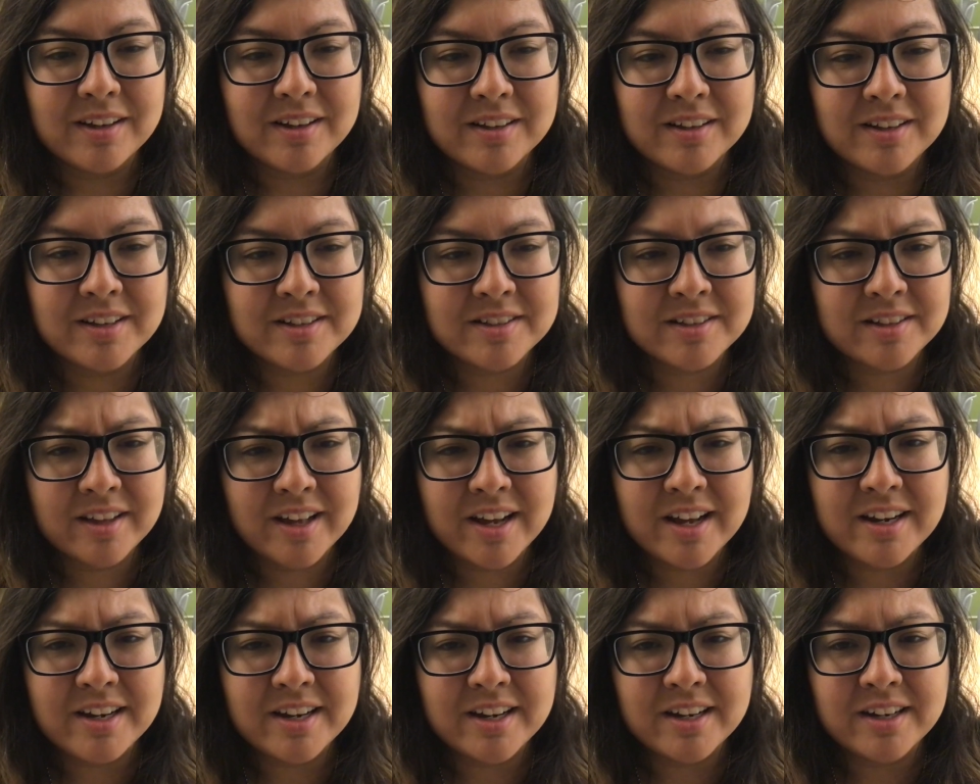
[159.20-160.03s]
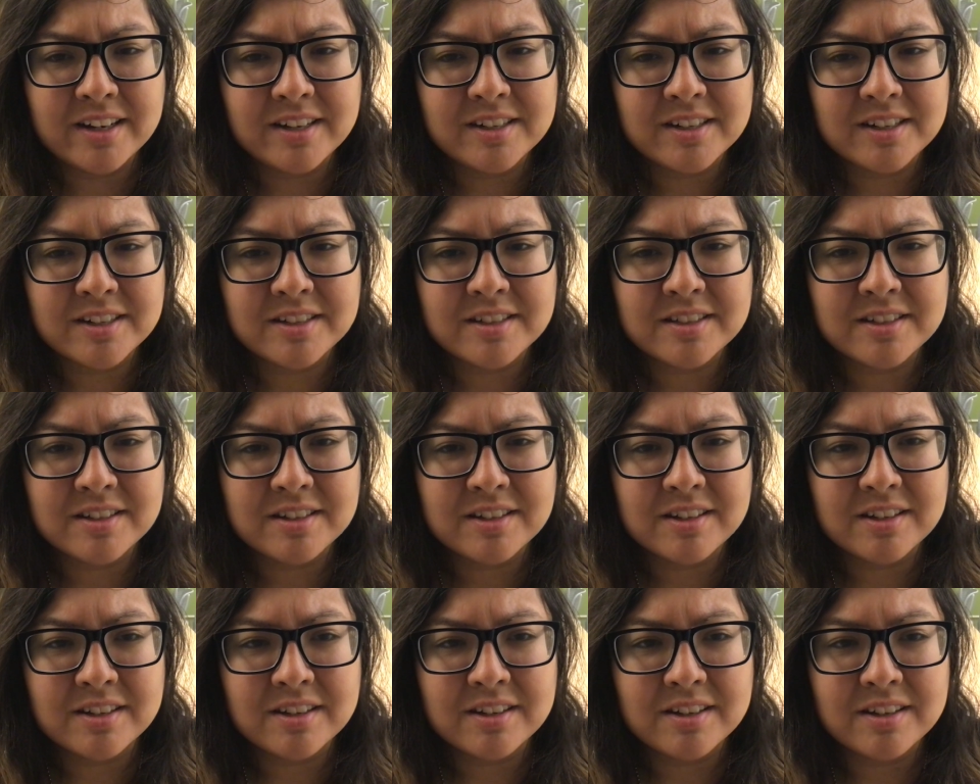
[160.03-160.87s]
this lady
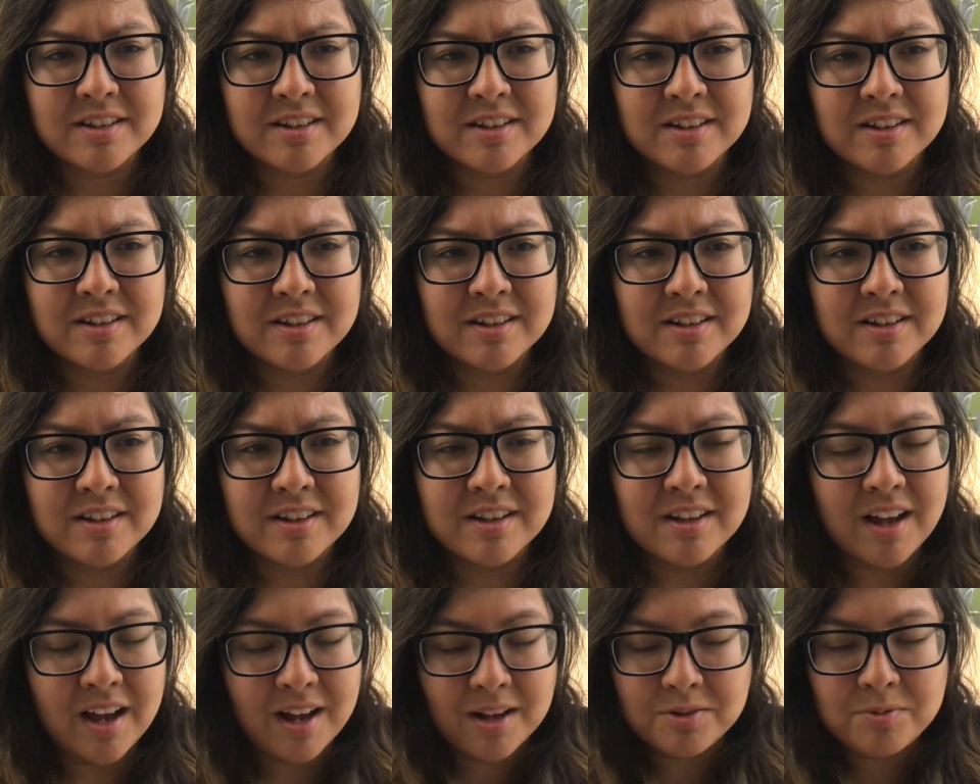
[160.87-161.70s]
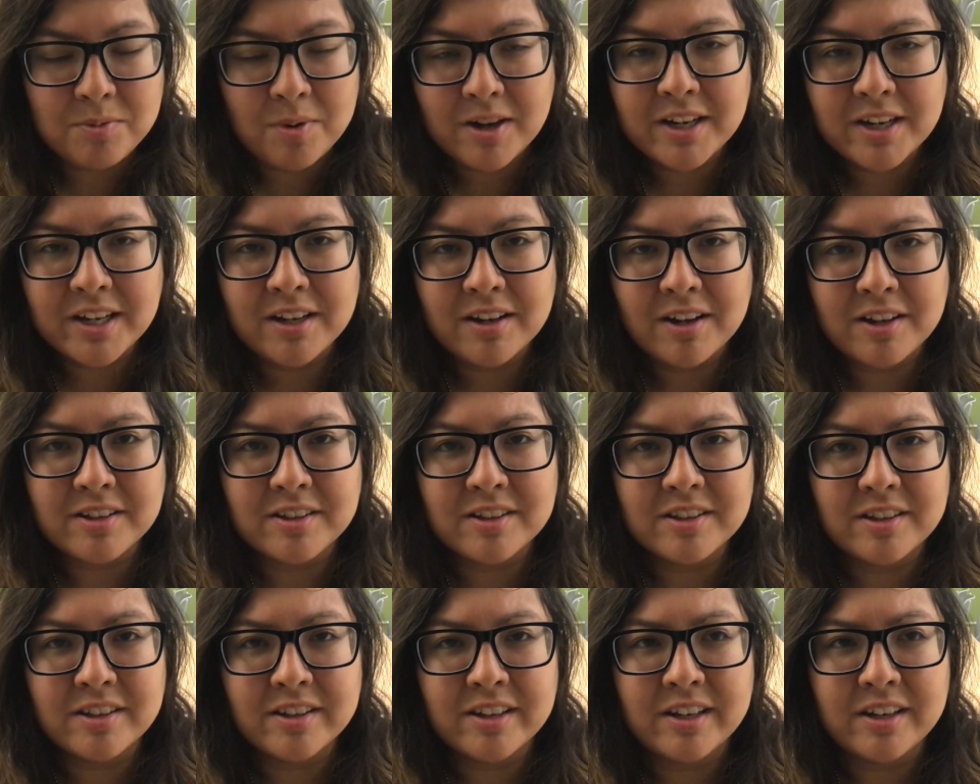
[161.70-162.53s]
just... I was walking
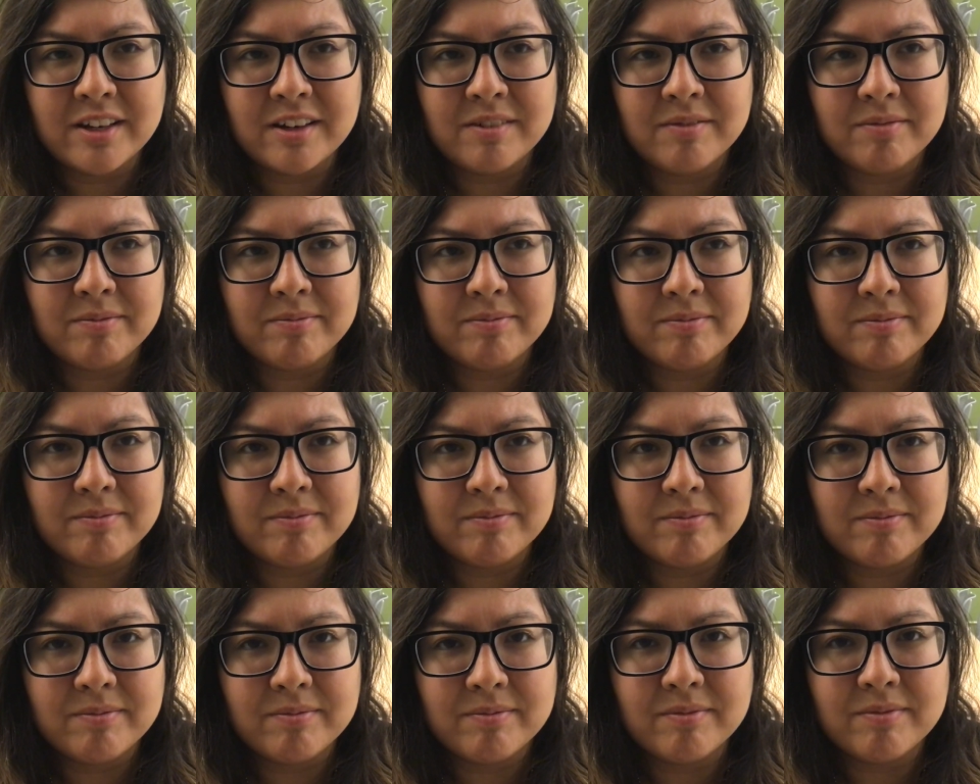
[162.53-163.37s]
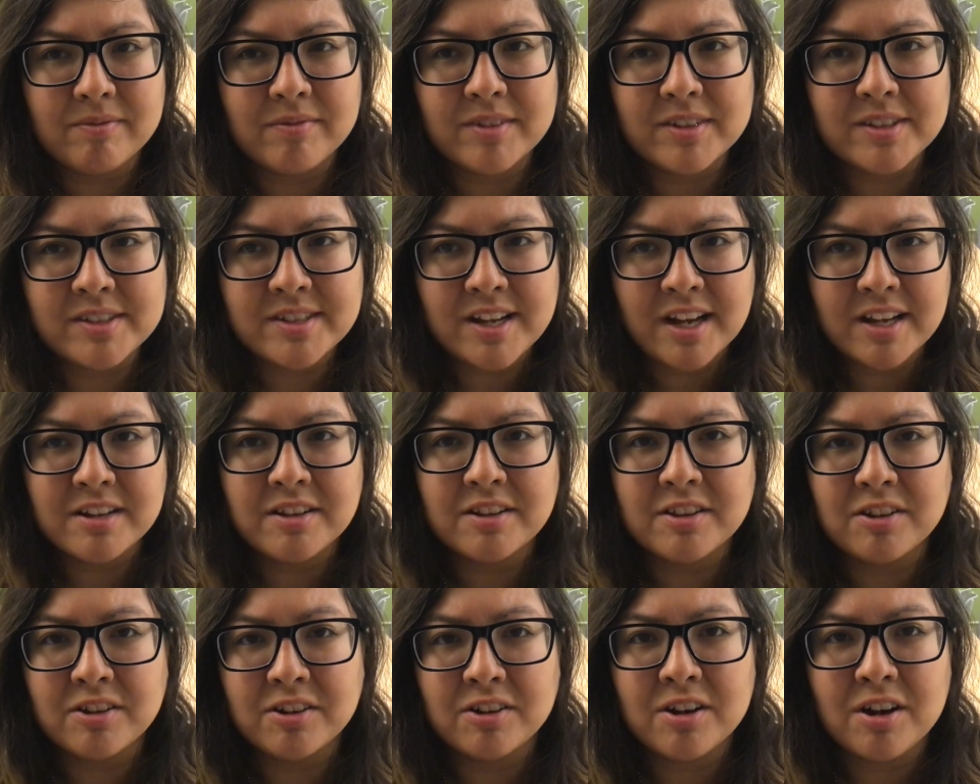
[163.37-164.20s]
on the side
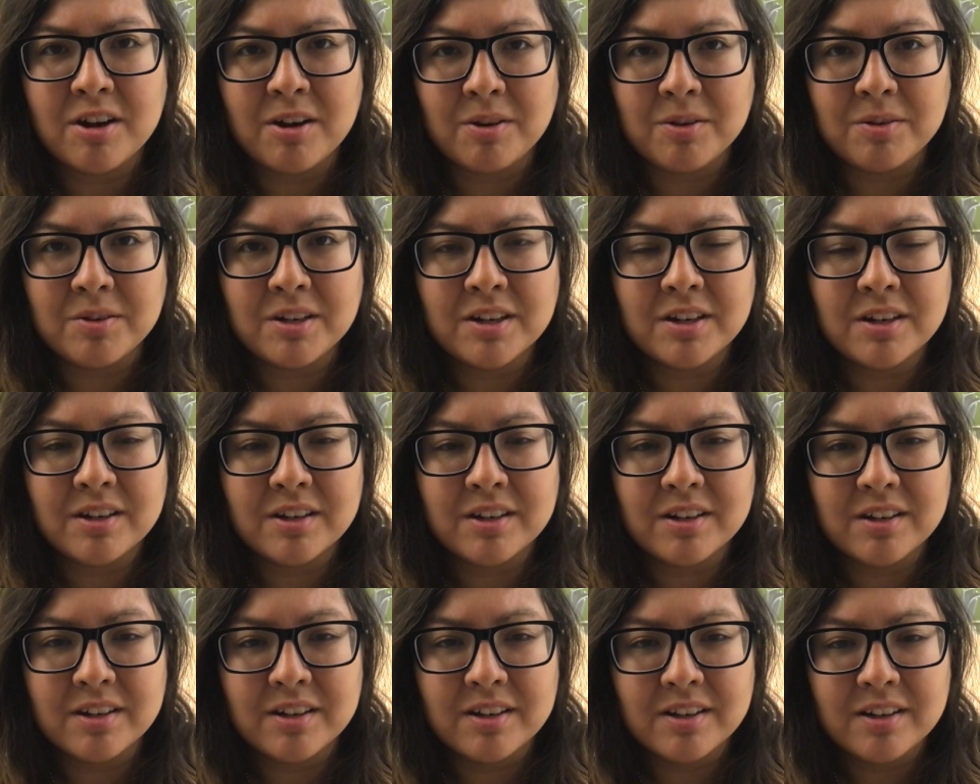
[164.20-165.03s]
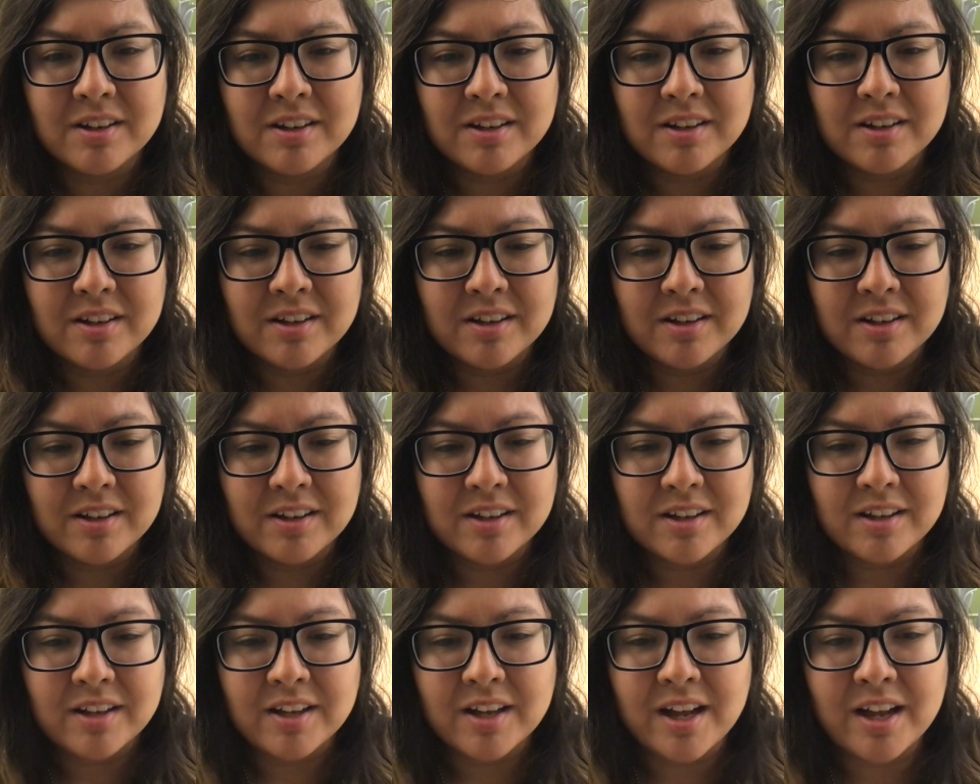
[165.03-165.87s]
of the road.
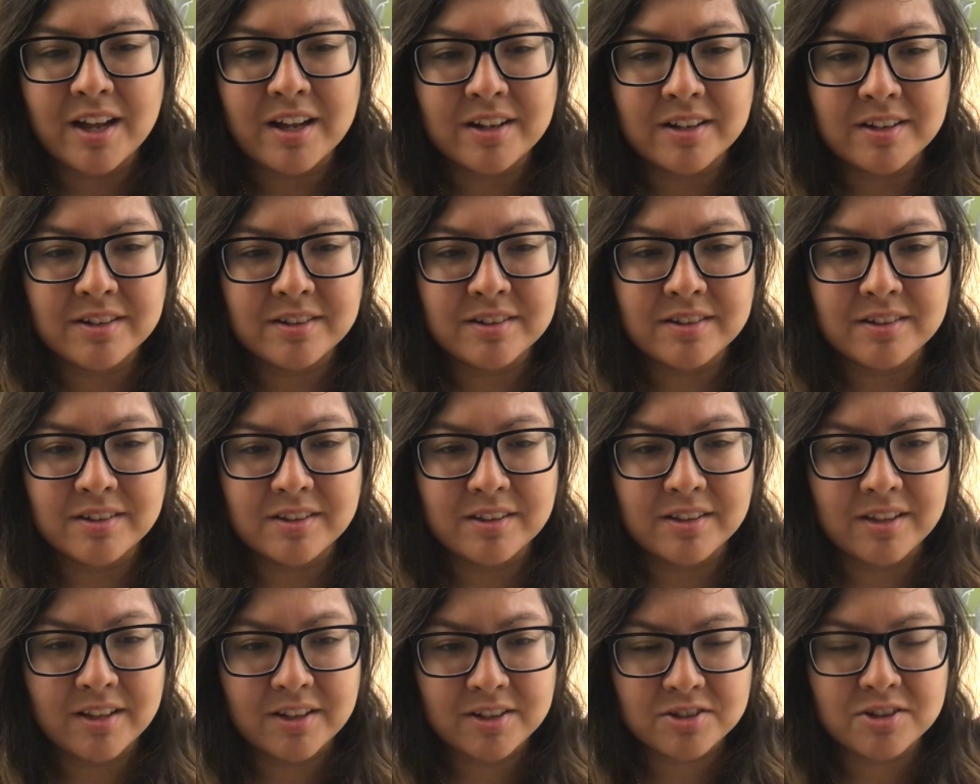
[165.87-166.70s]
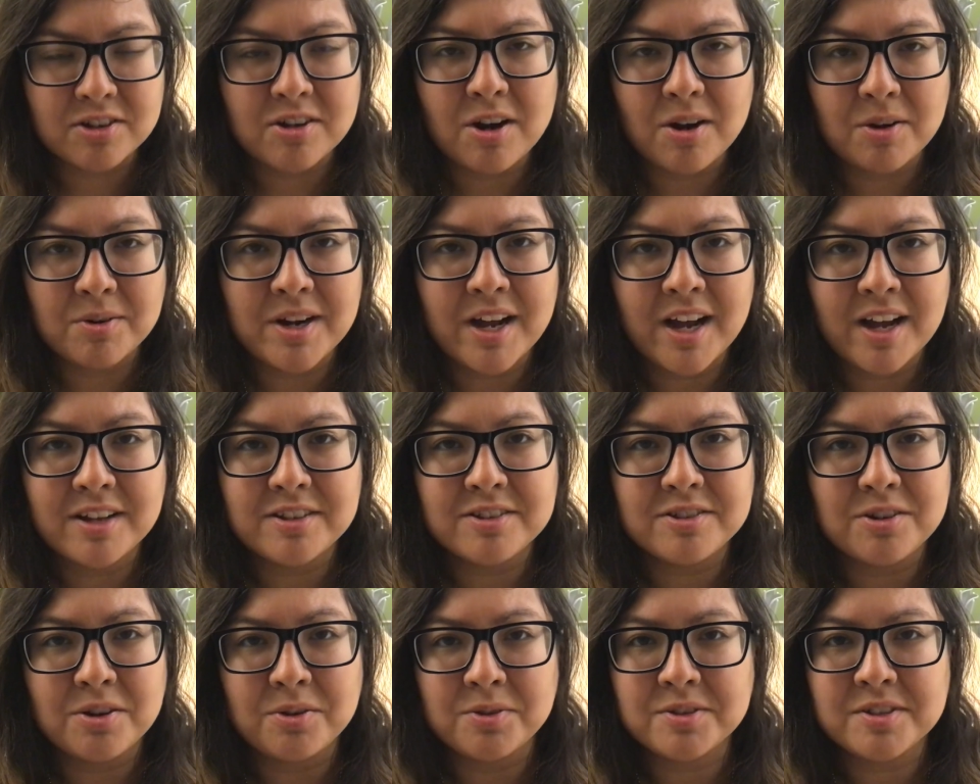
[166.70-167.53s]
And this road has
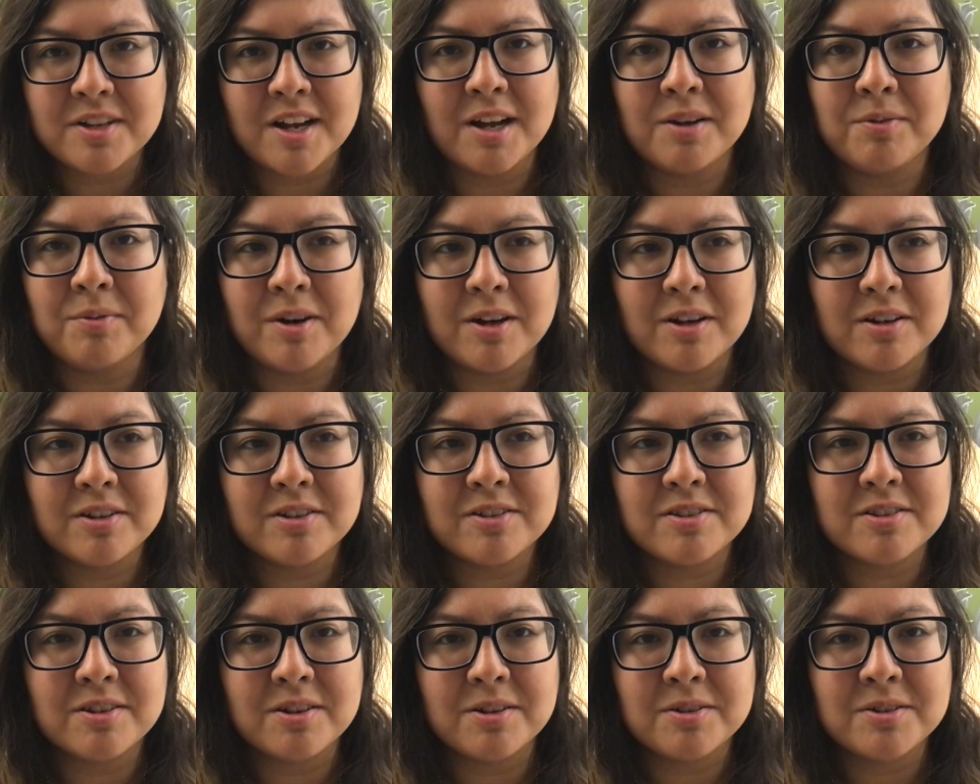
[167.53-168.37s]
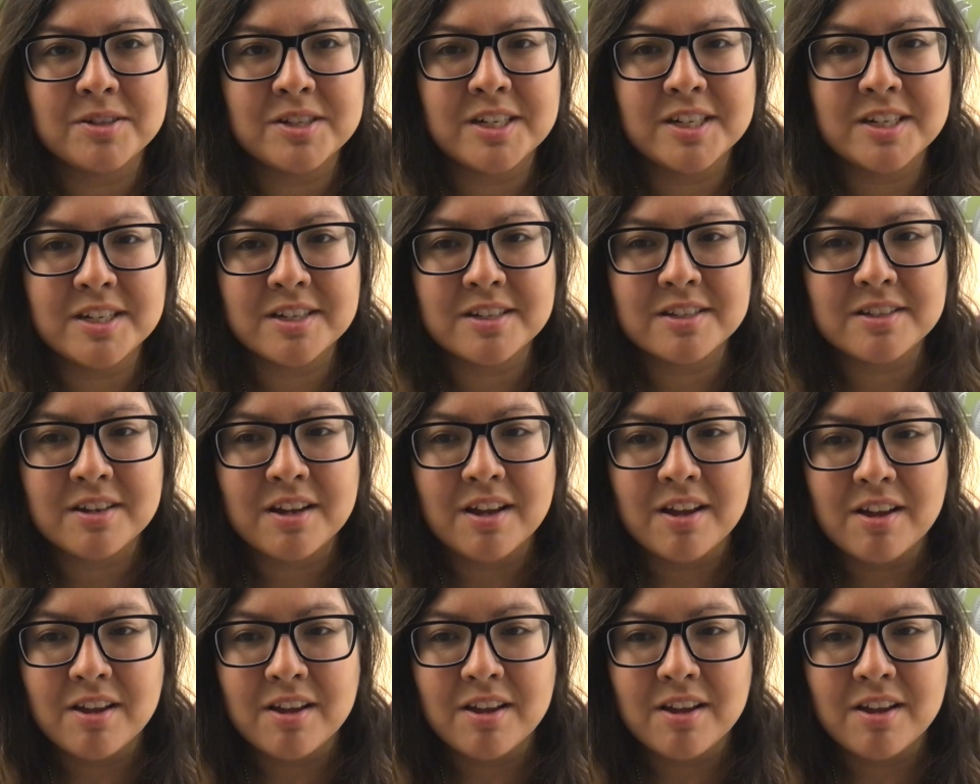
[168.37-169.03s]
no sidewalk. So she just